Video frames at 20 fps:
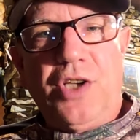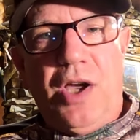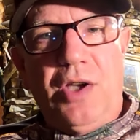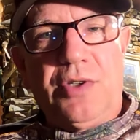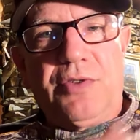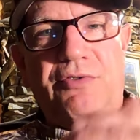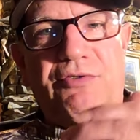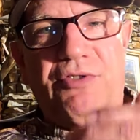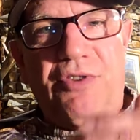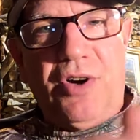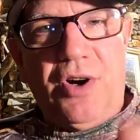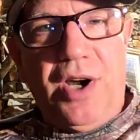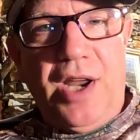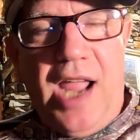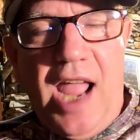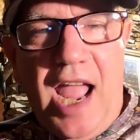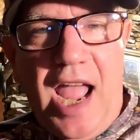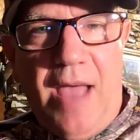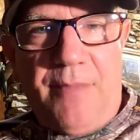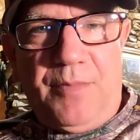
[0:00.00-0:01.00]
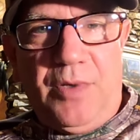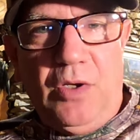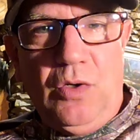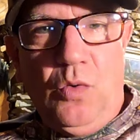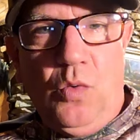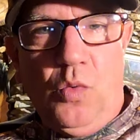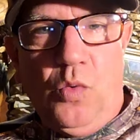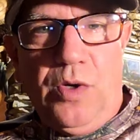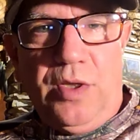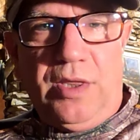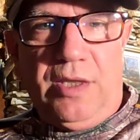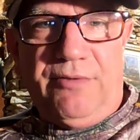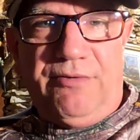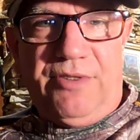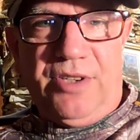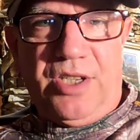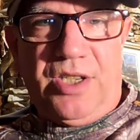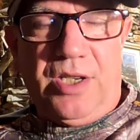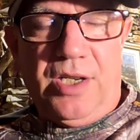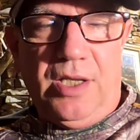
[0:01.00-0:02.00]
I was very happy with the
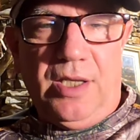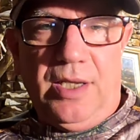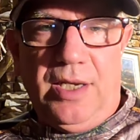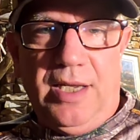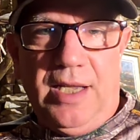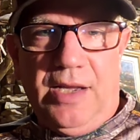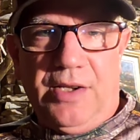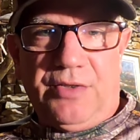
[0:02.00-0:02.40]
facility.